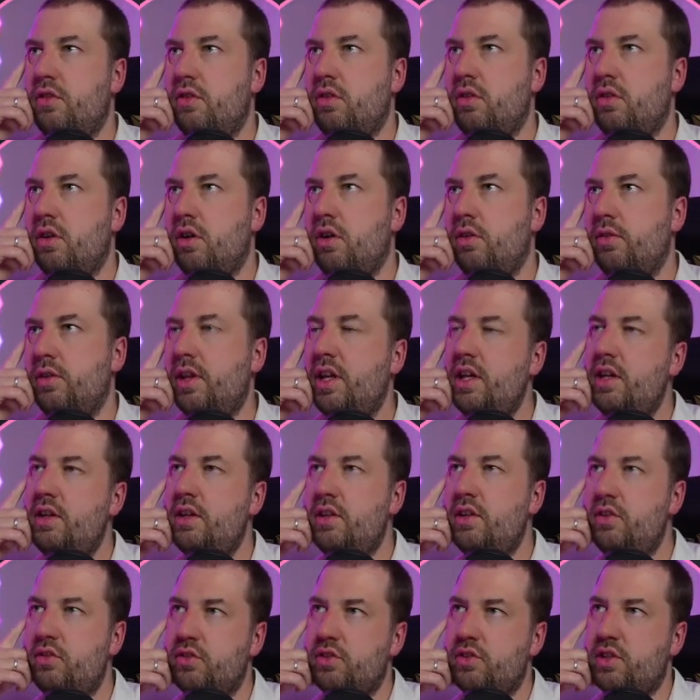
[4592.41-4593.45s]
are they
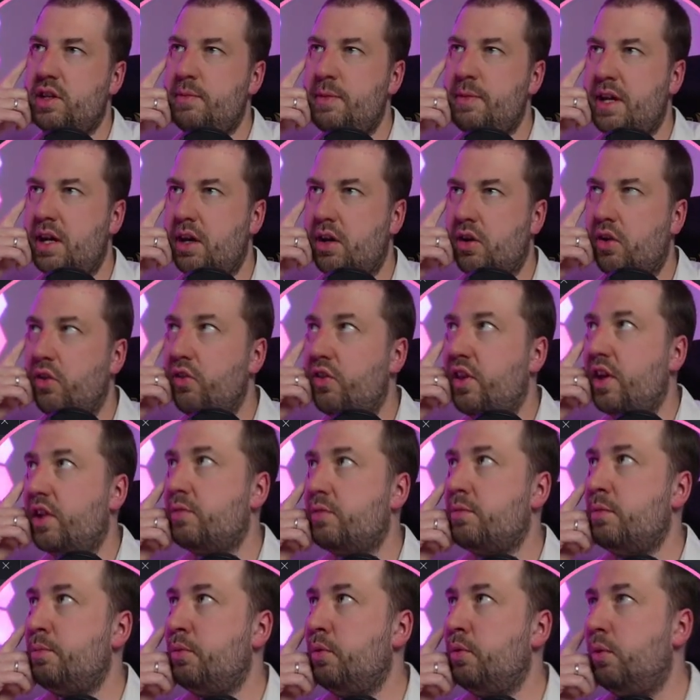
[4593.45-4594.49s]
interesting? They make it a context for a
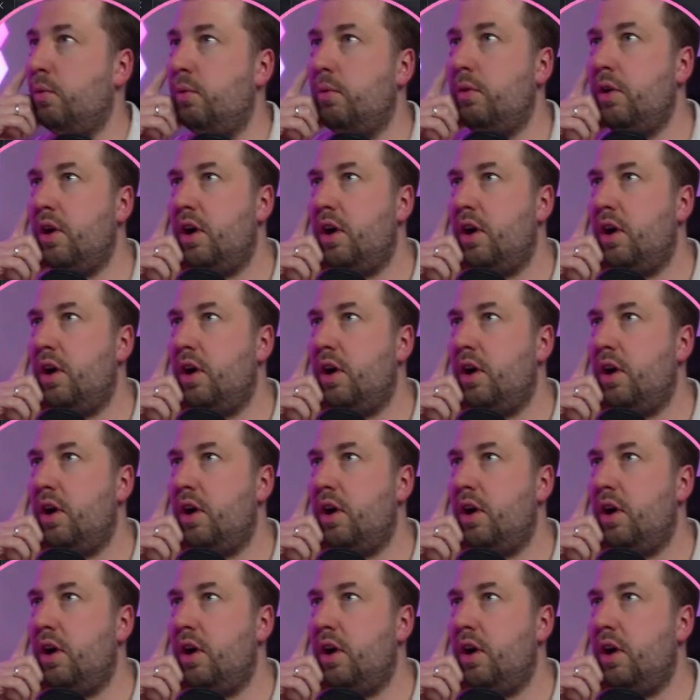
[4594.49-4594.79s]
bool.